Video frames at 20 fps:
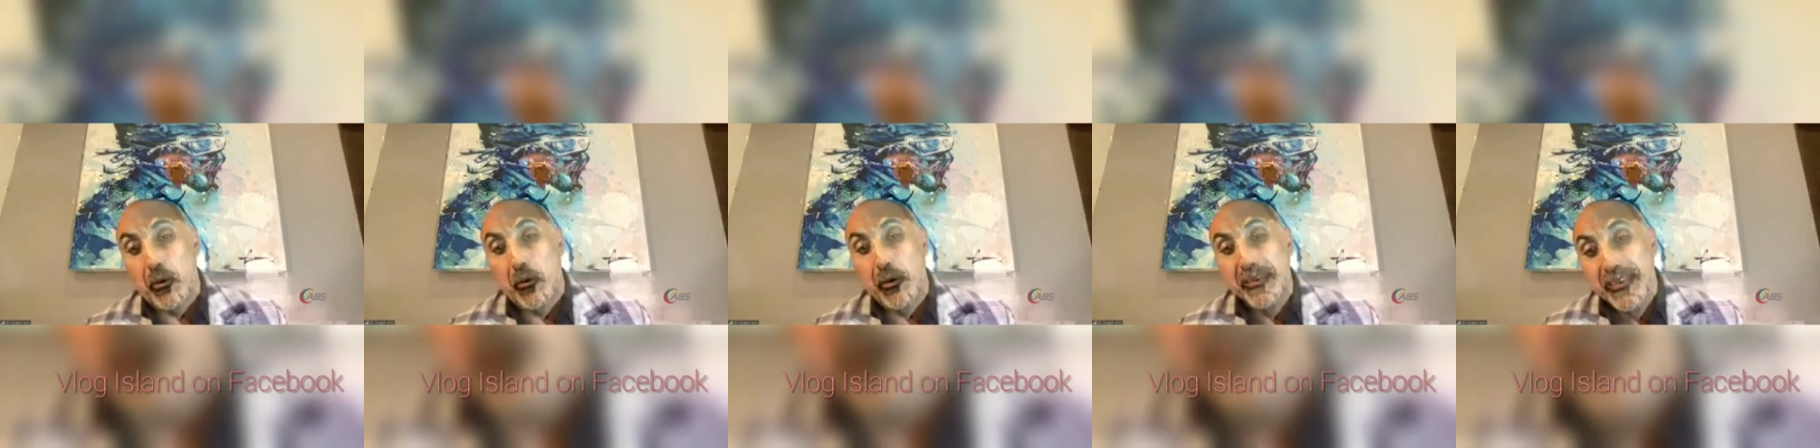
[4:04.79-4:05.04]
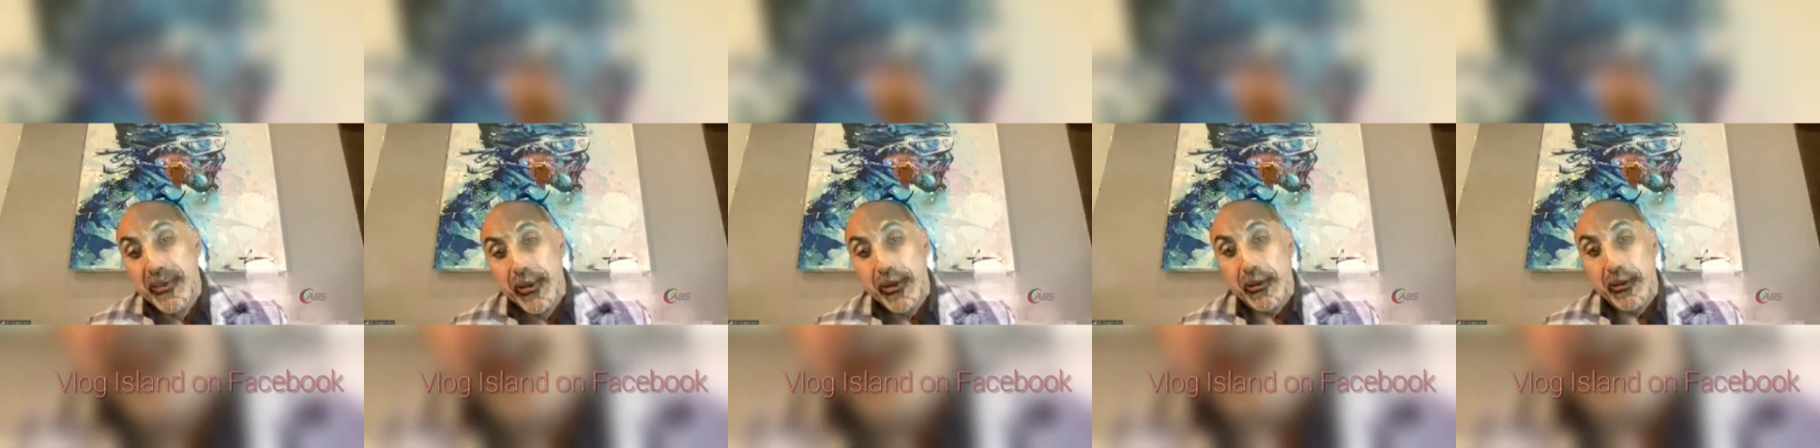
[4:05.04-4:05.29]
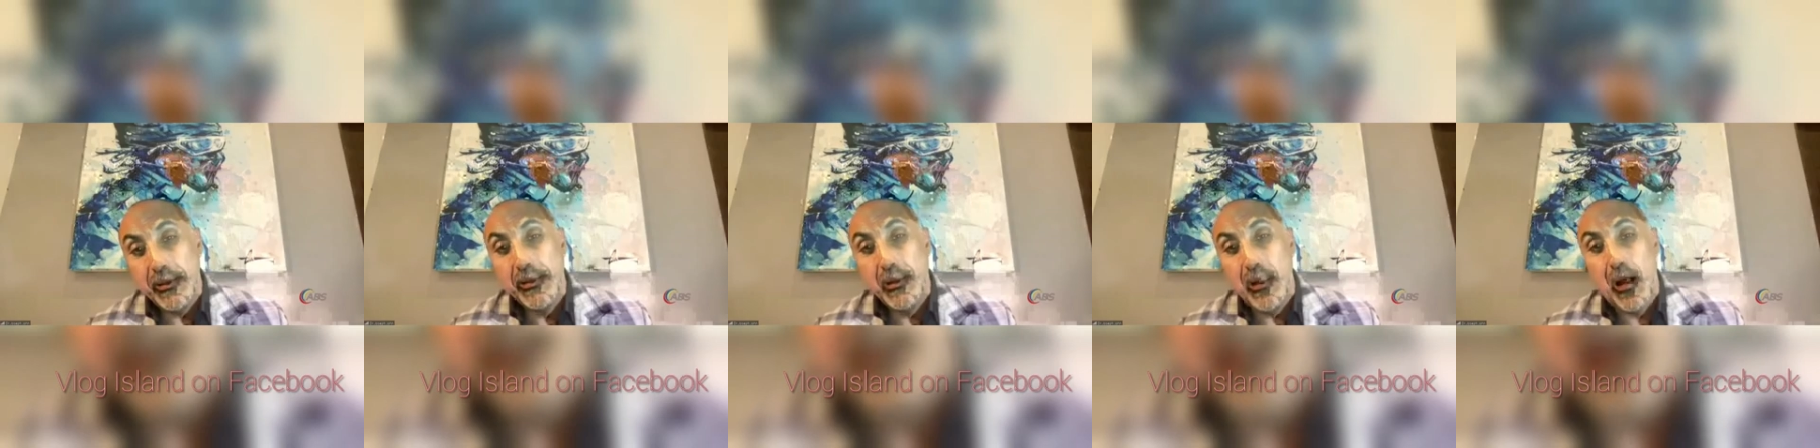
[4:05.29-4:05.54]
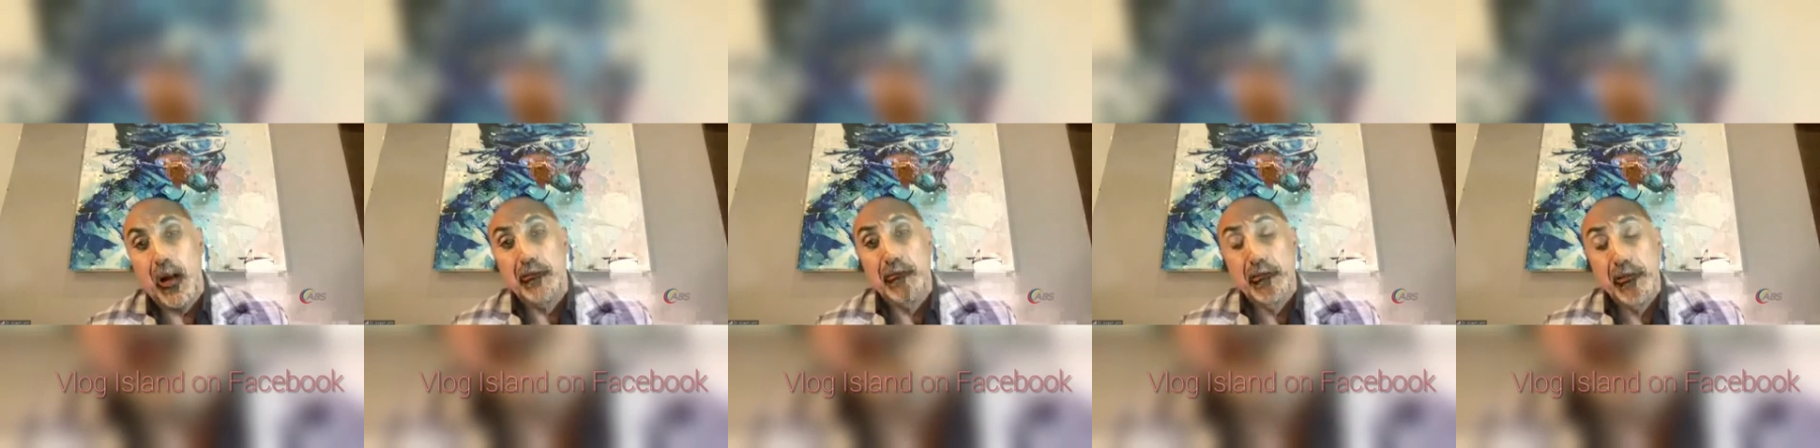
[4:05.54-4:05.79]
nearly
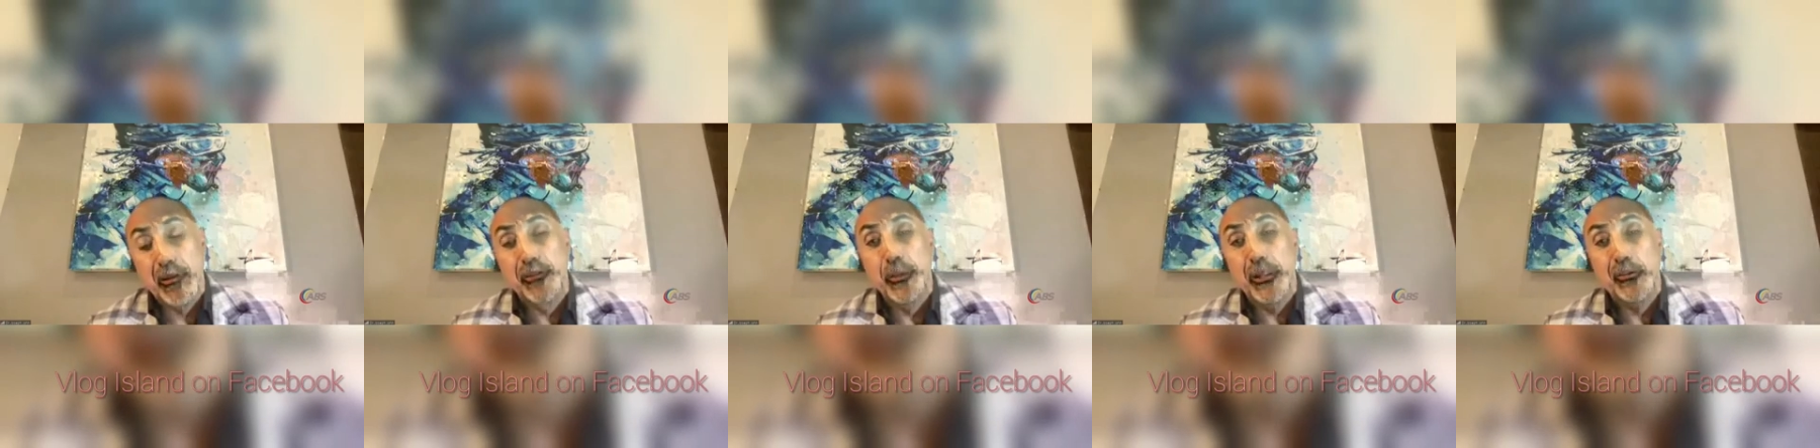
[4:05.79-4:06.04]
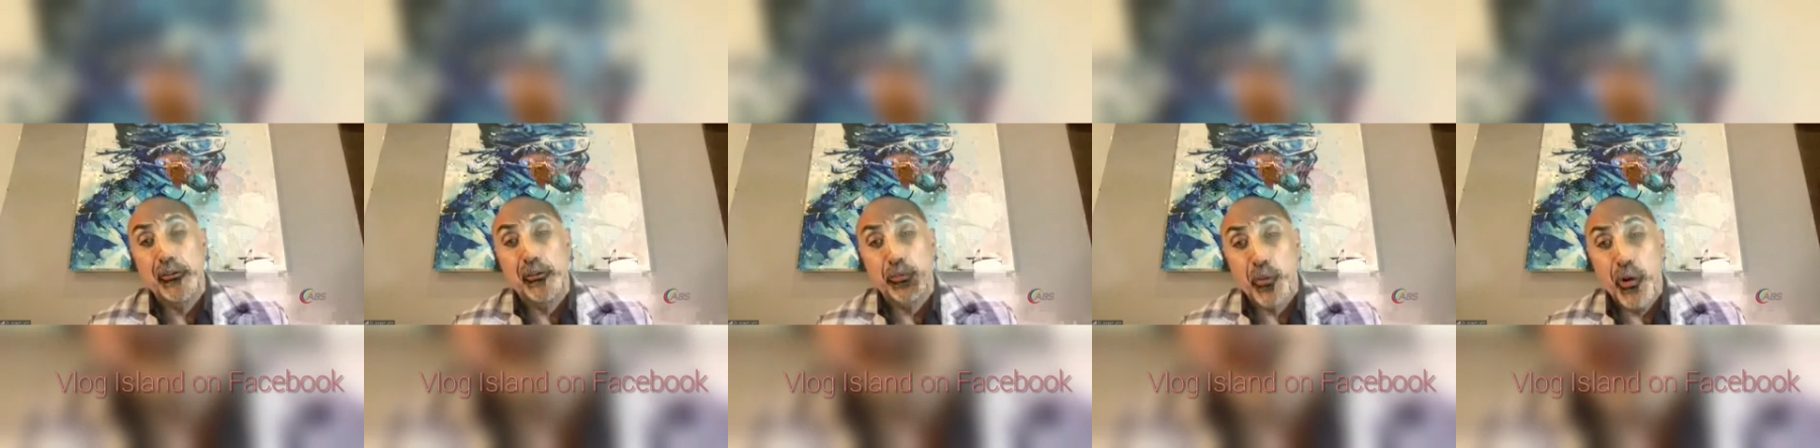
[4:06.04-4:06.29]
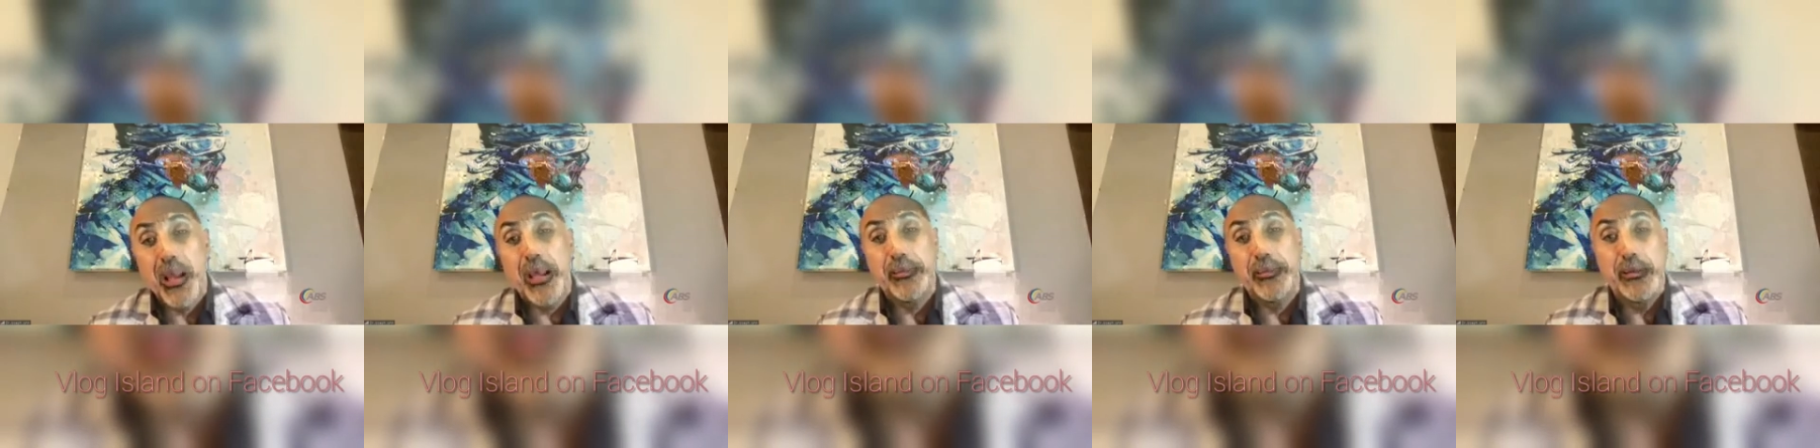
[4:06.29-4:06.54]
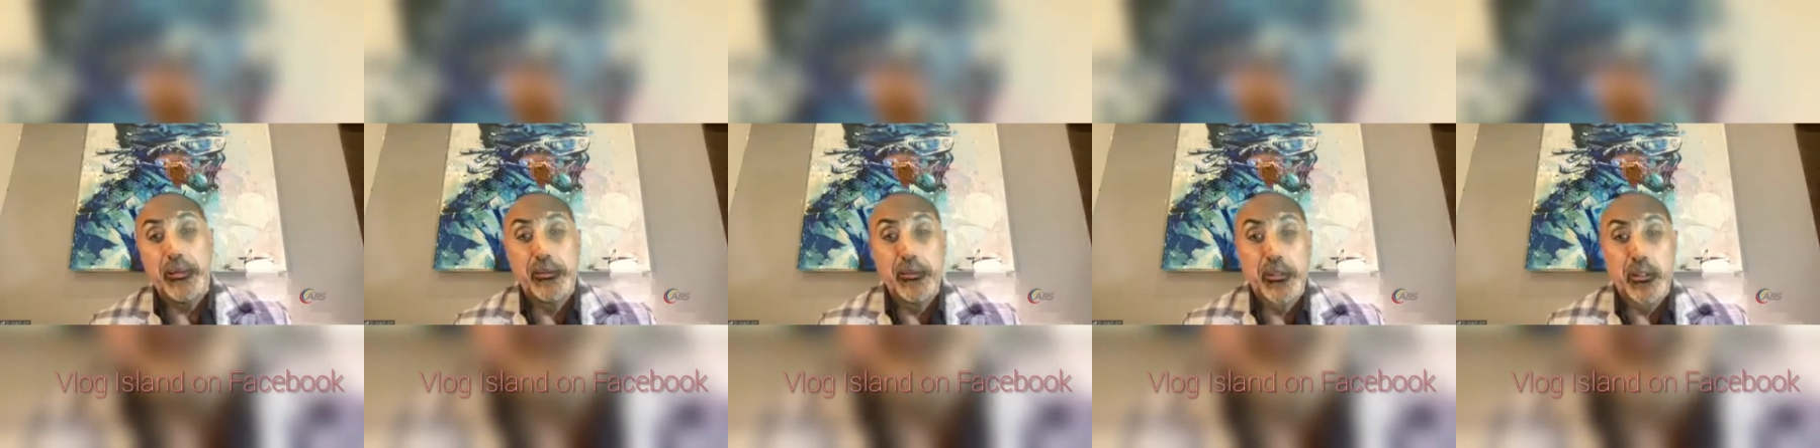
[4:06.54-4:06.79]
logarithmic spread
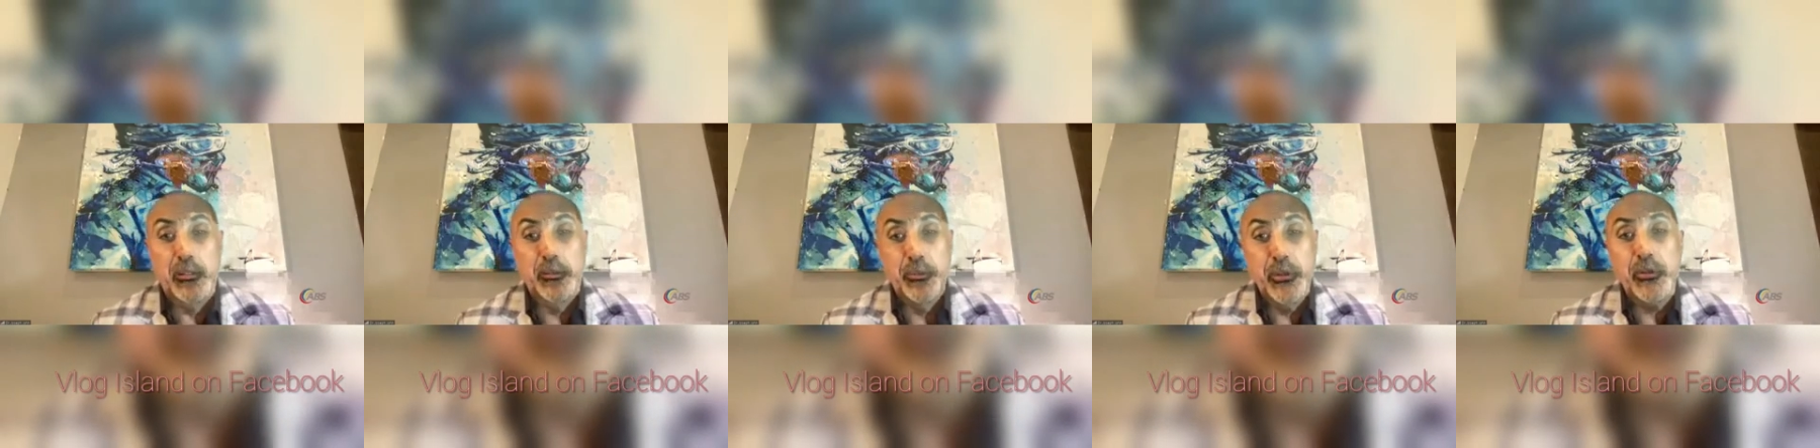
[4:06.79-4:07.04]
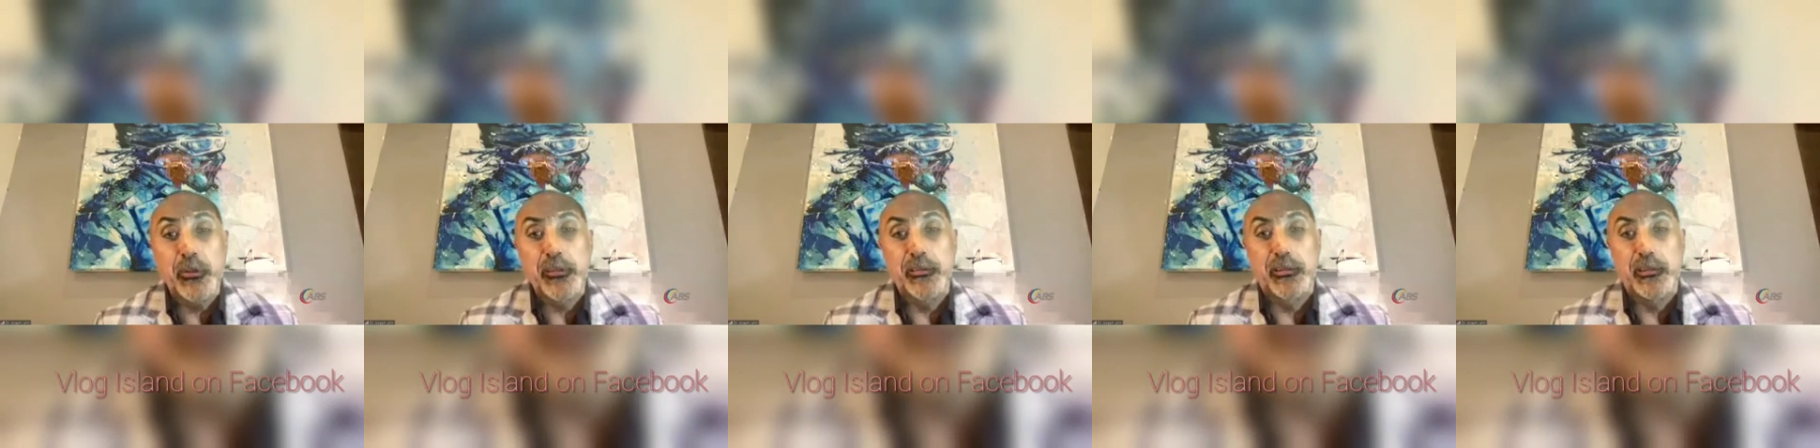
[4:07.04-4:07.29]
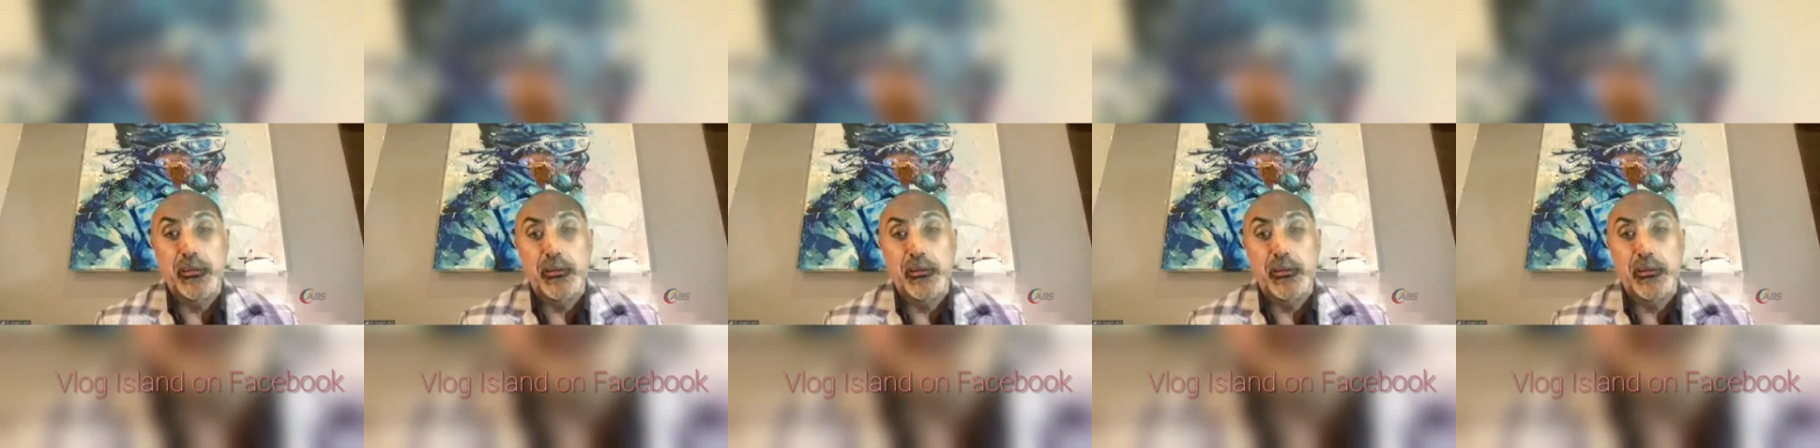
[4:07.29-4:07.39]
in the community.